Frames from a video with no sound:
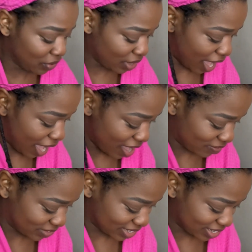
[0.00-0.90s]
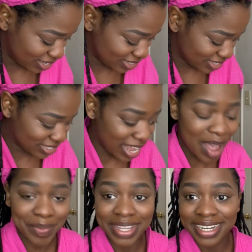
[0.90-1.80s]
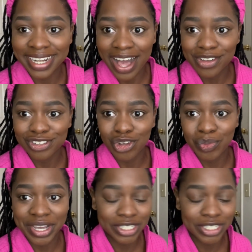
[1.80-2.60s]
I have to stop eating out so much.